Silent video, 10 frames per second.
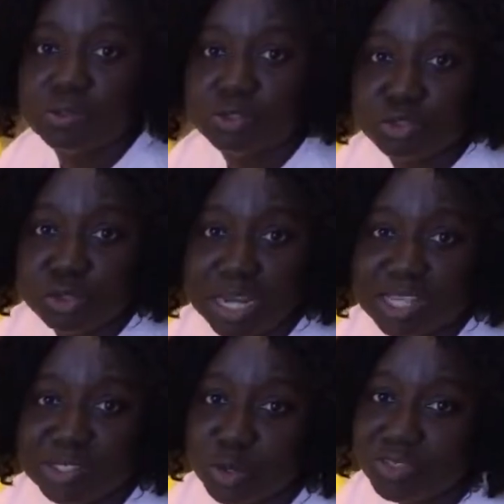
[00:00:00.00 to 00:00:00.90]

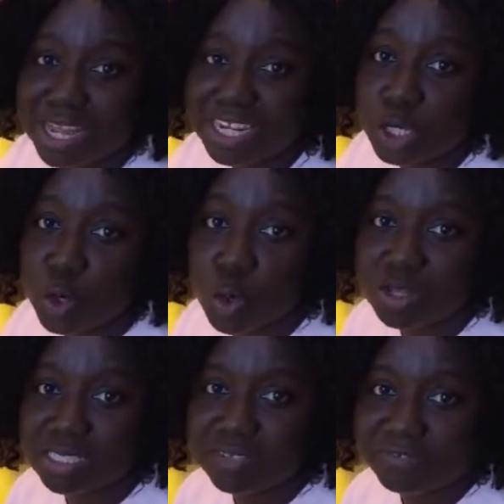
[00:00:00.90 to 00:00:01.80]
tuna so that it
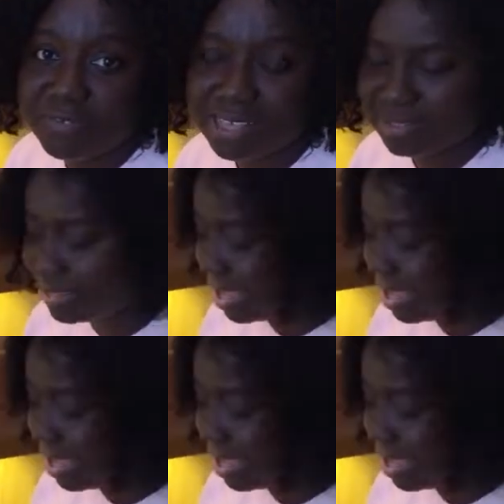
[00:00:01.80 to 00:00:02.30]
cooks faster.